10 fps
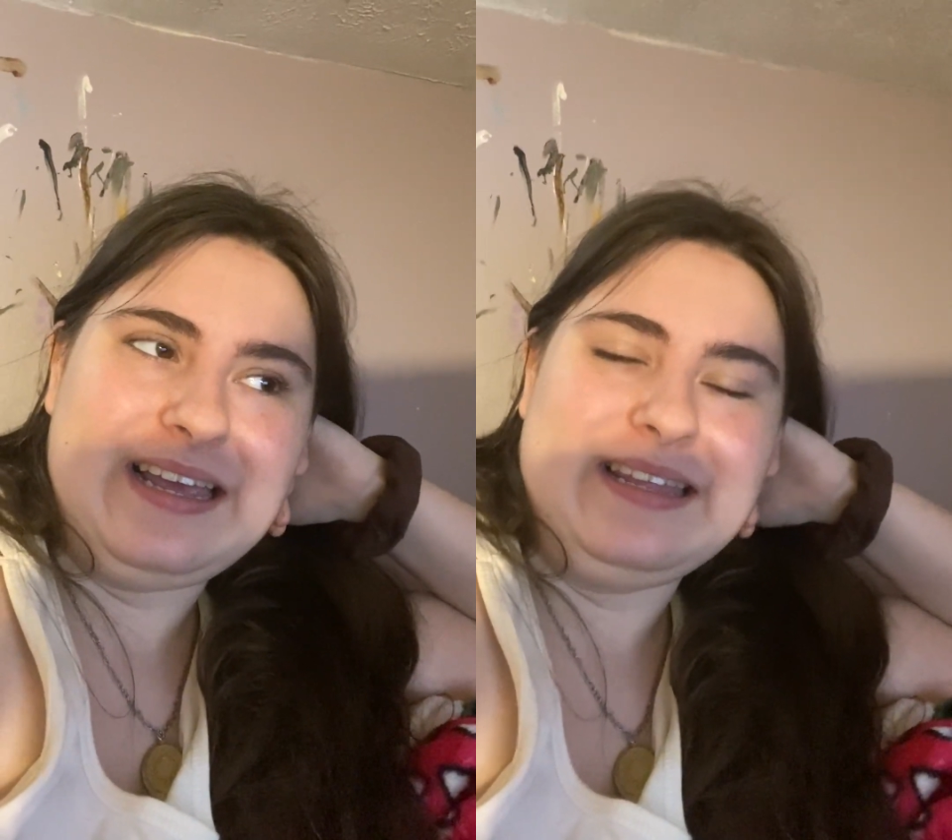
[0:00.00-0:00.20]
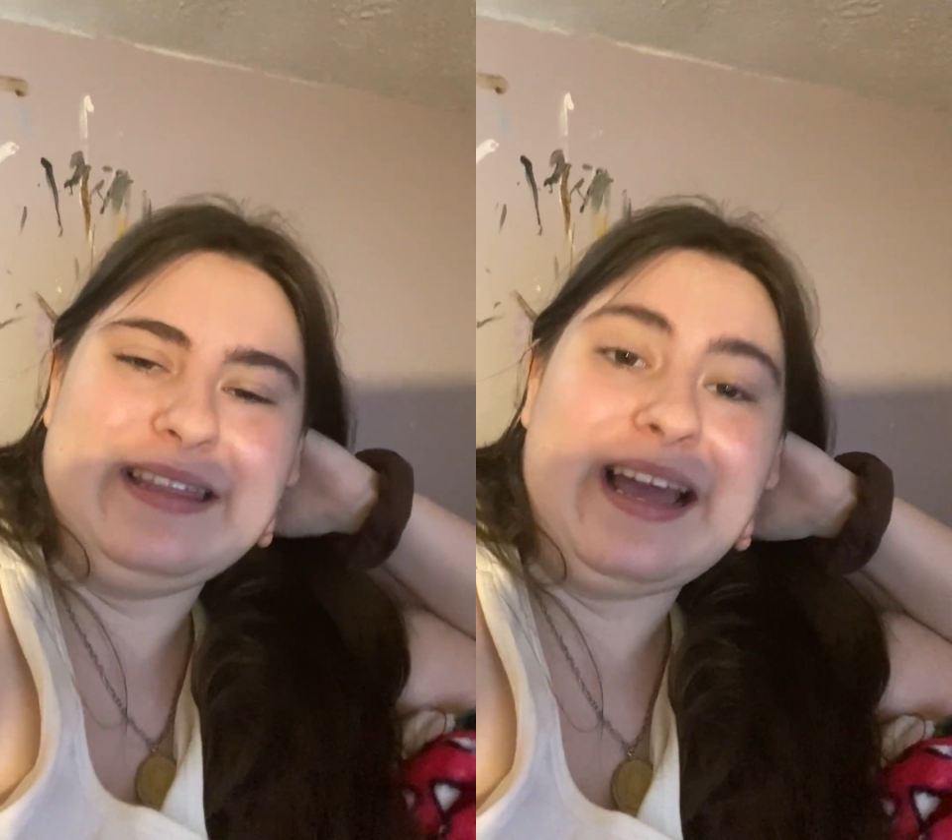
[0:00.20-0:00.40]

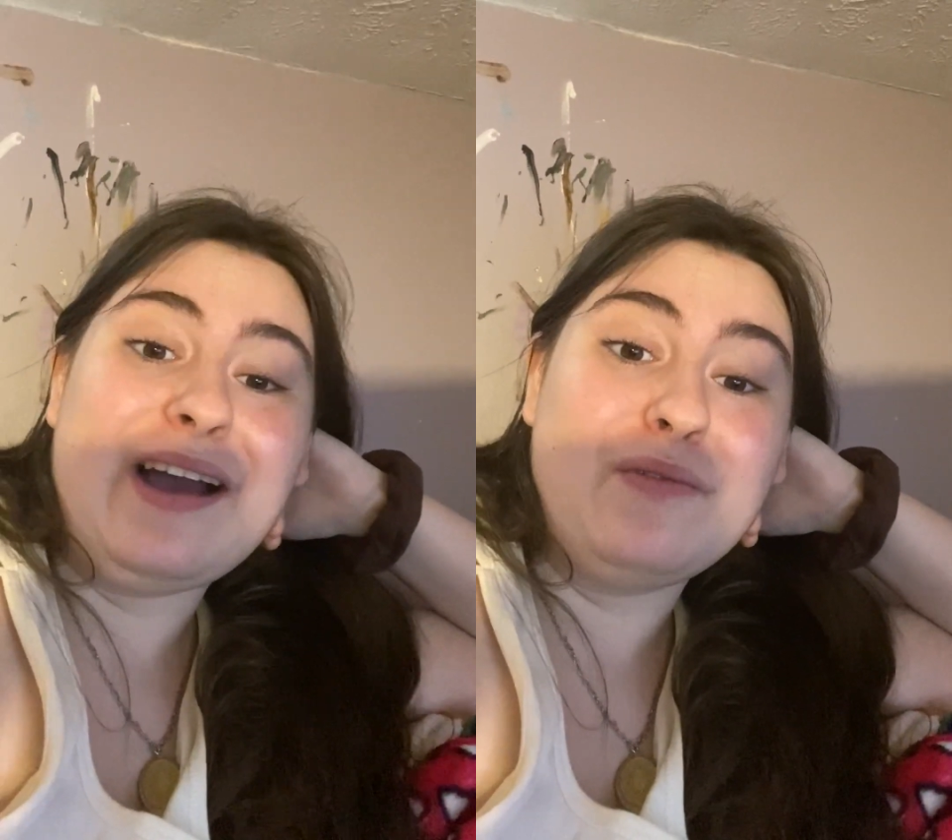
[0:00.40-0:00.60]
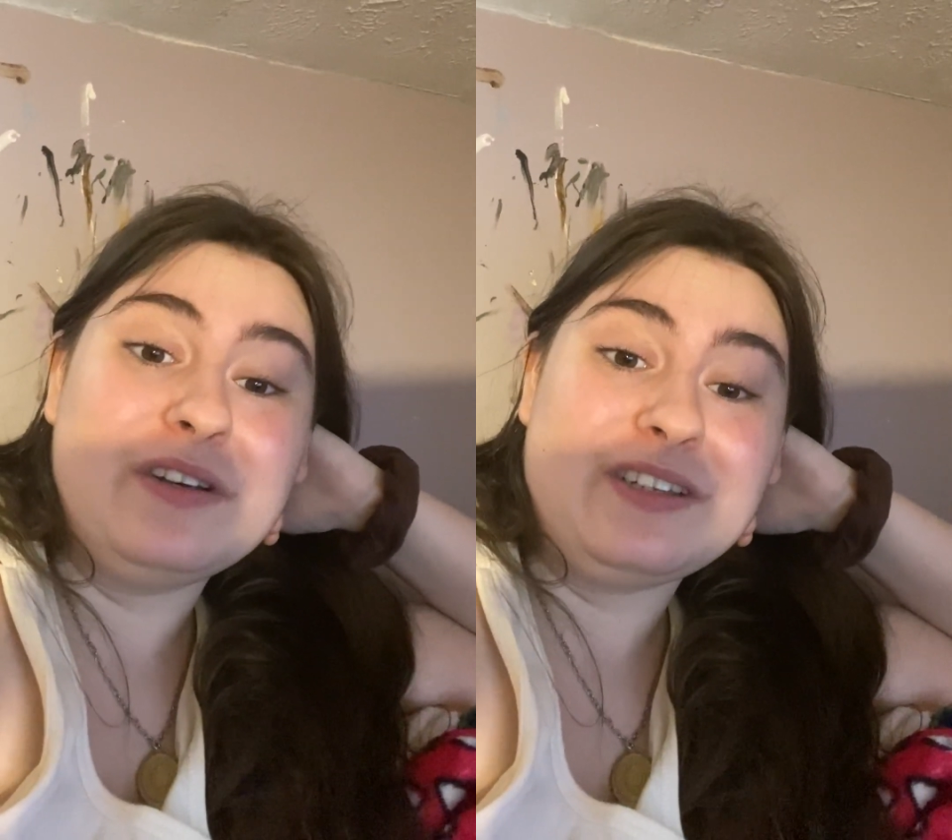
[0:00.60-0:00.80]
and
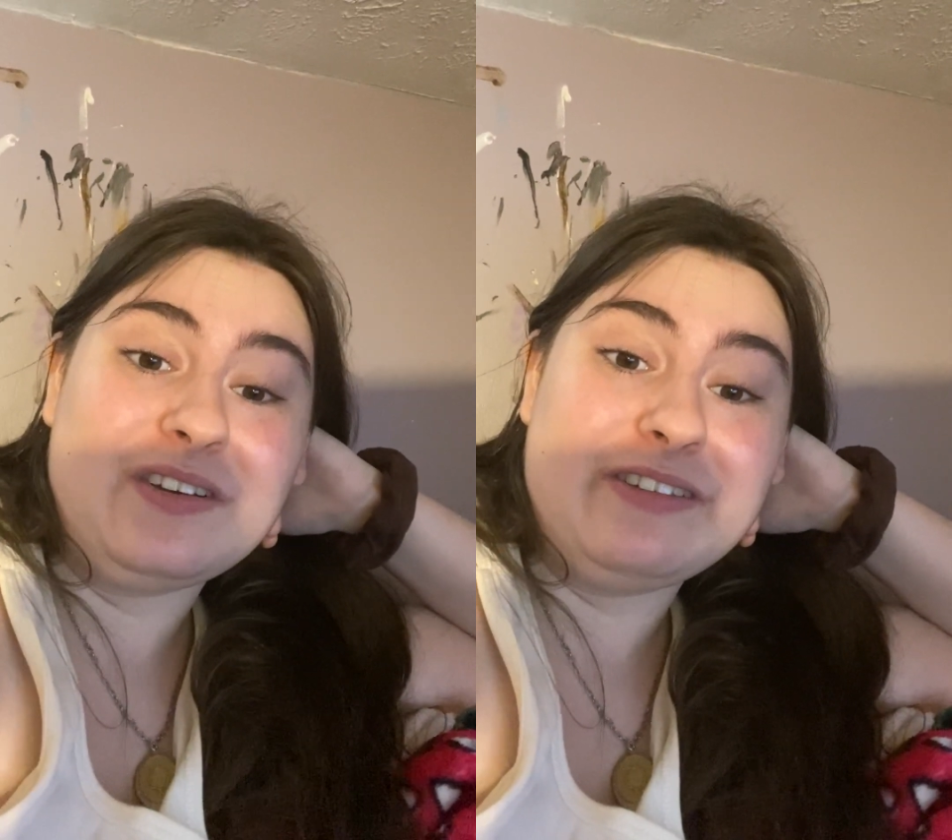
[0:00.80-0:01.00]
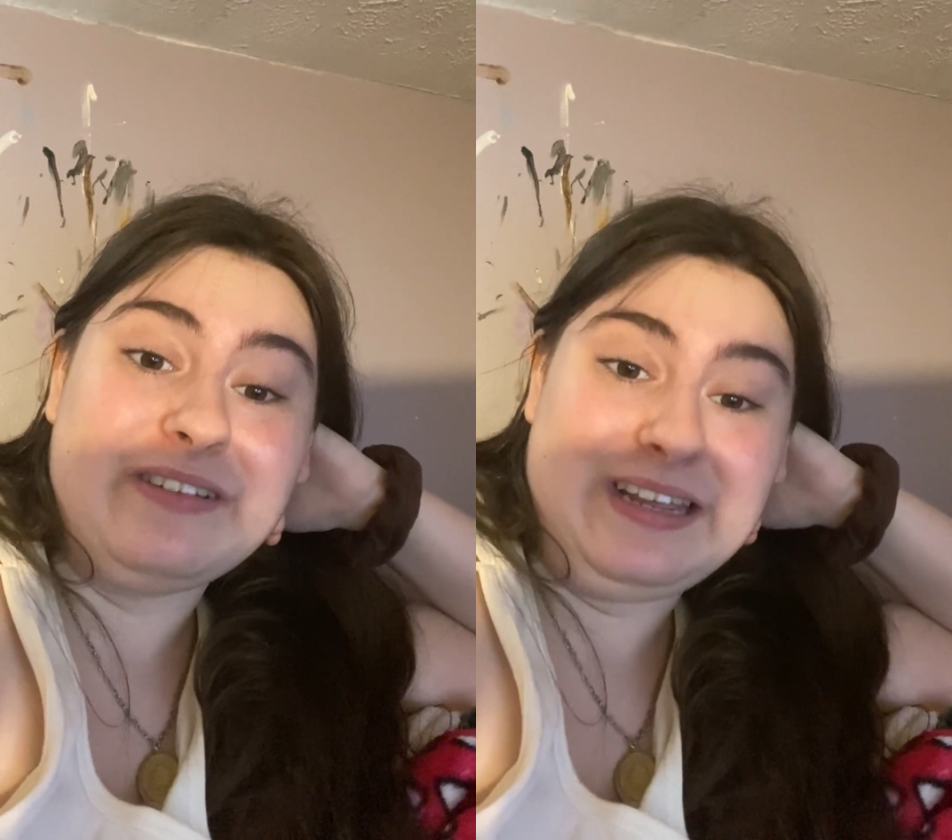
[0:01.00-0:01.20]
that was
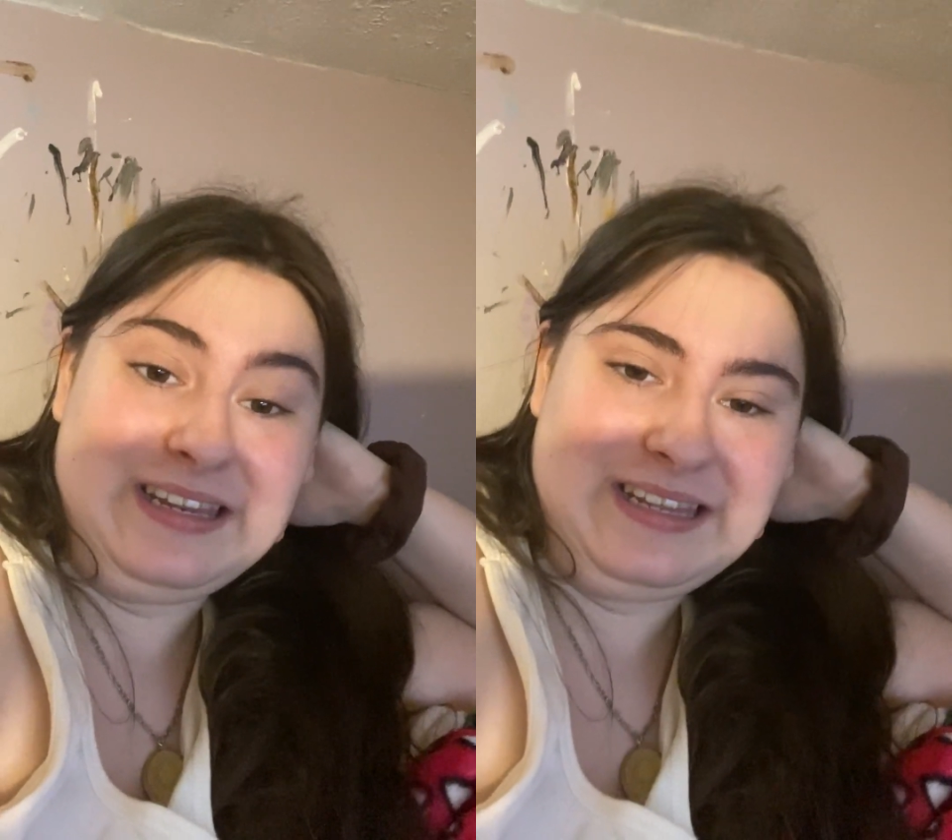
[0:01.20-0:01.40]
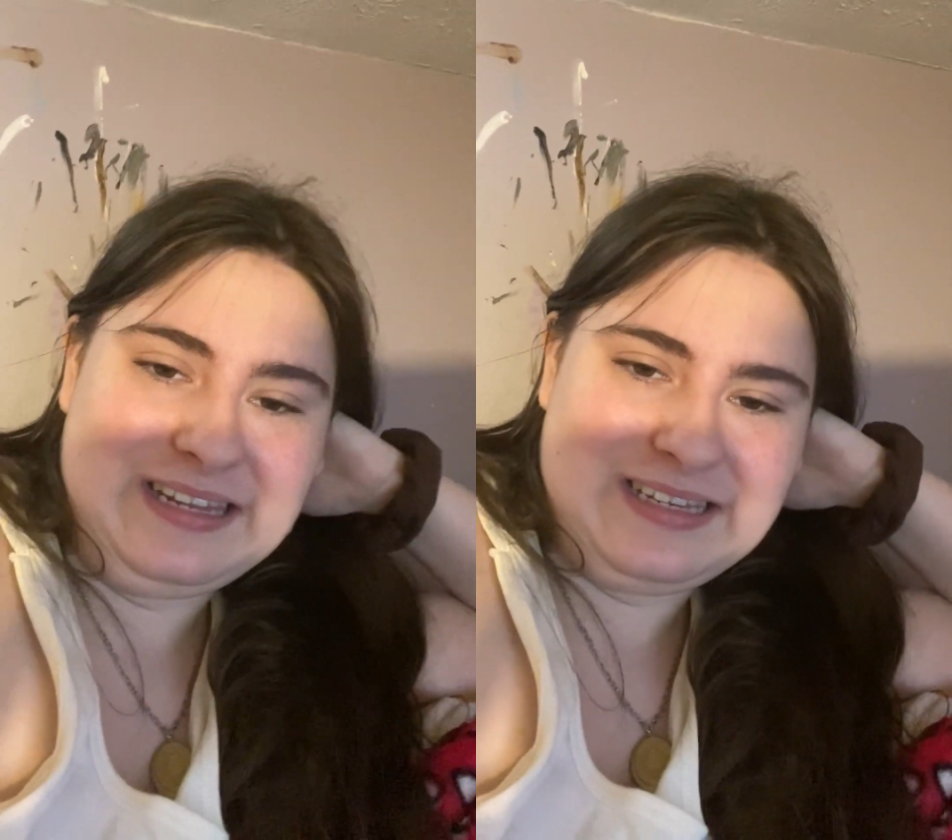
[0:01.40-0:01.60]
also
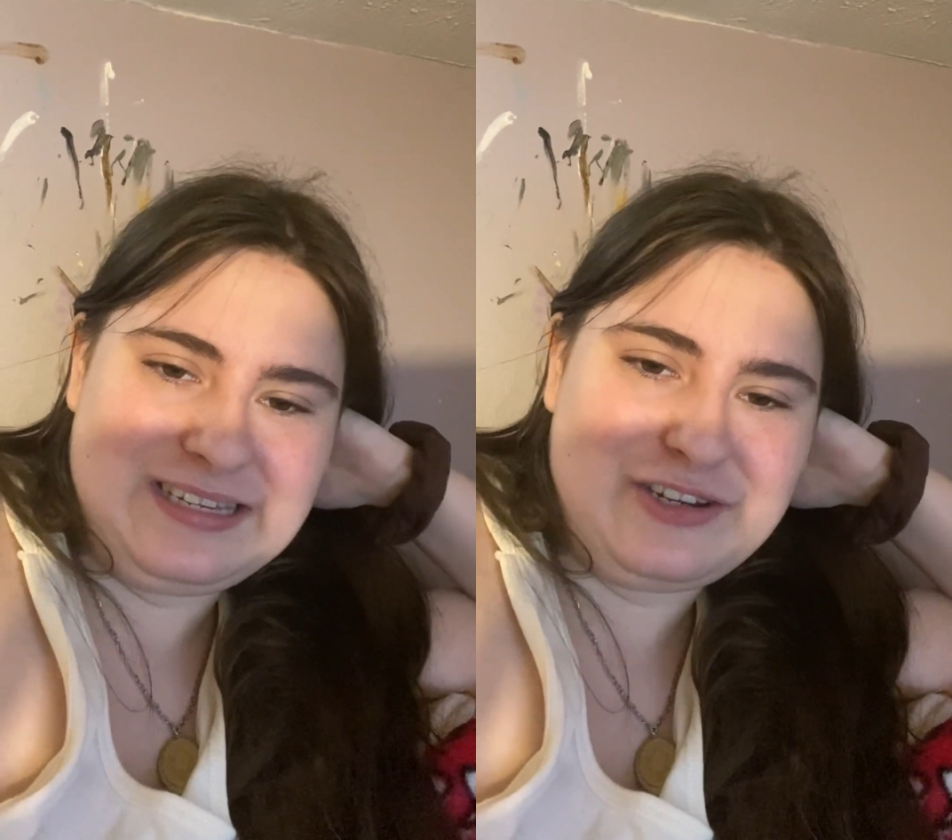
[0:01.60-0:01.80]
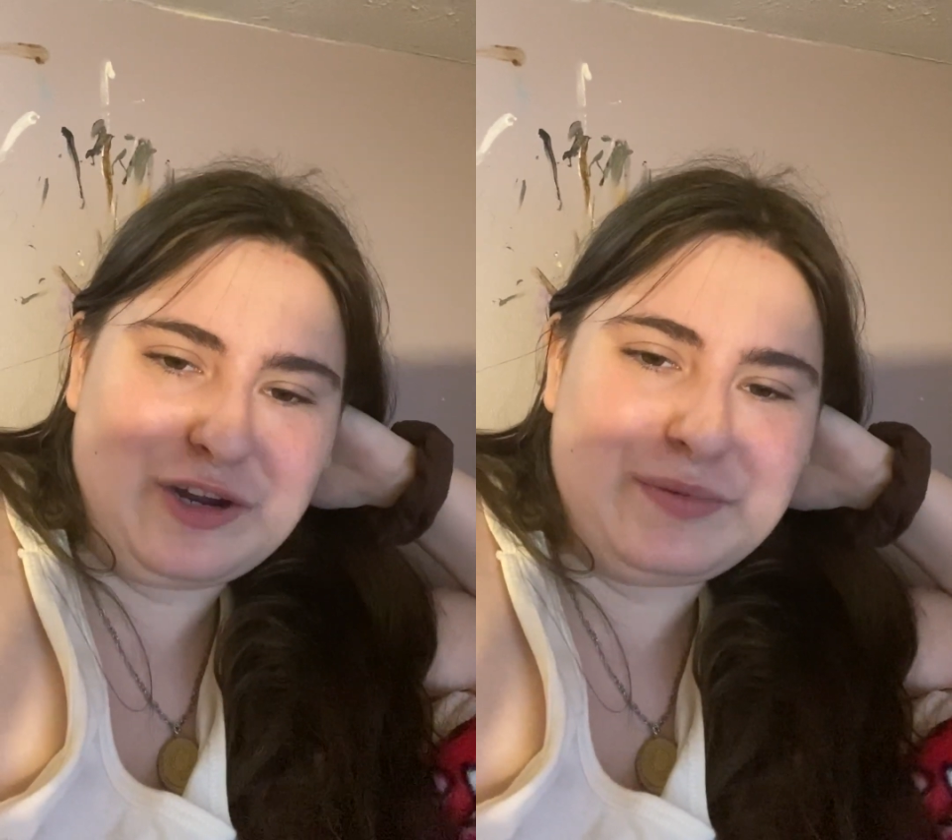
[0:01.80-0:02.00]
in the
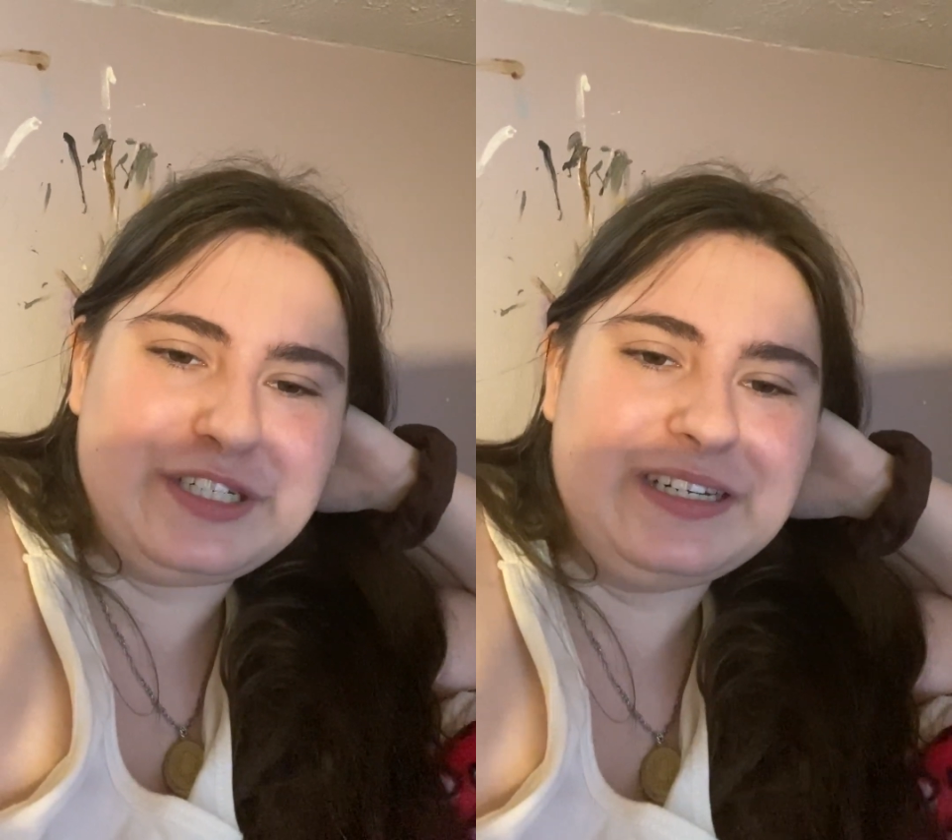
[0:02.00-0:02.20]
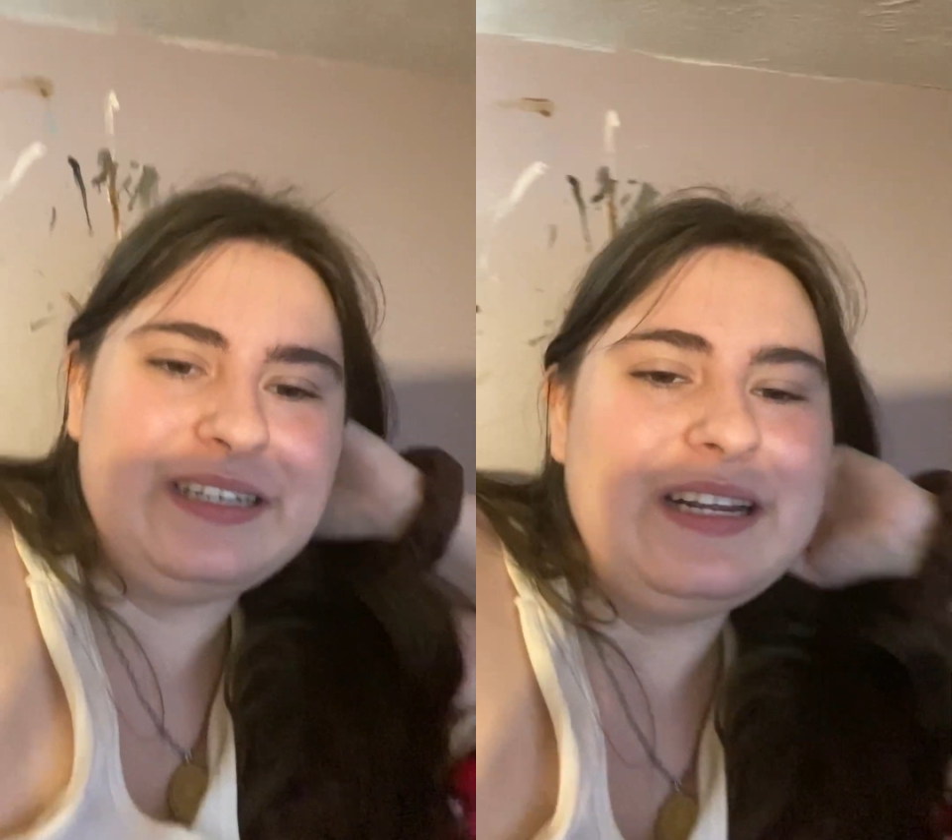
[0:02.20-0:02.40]

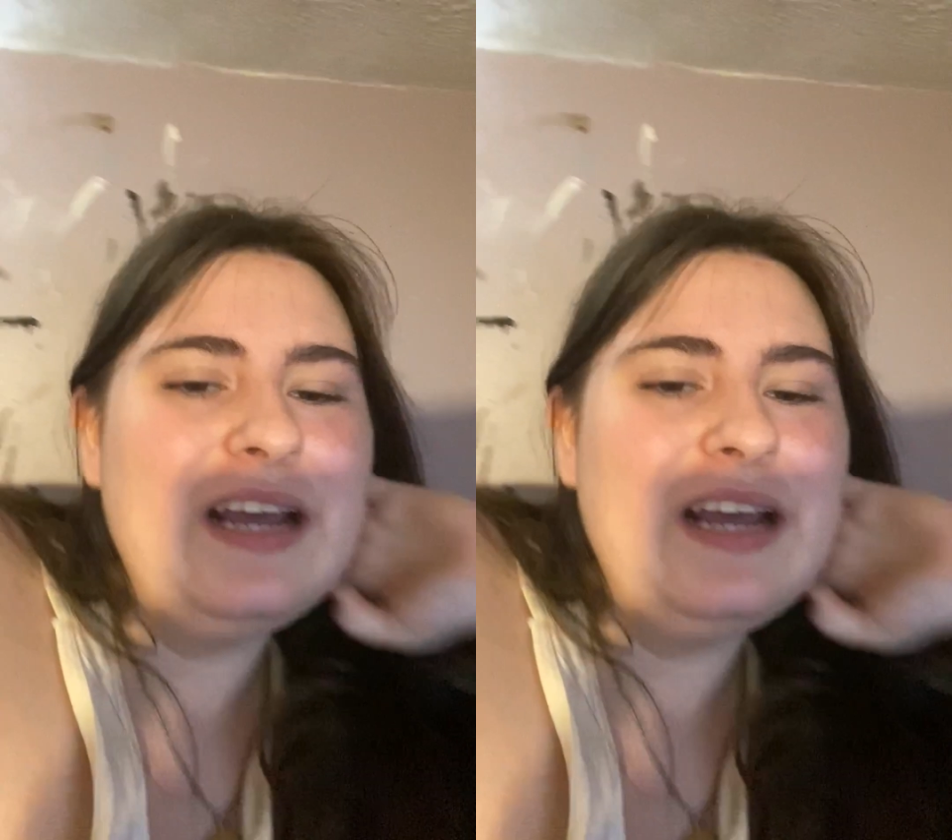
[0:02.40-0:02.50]
description.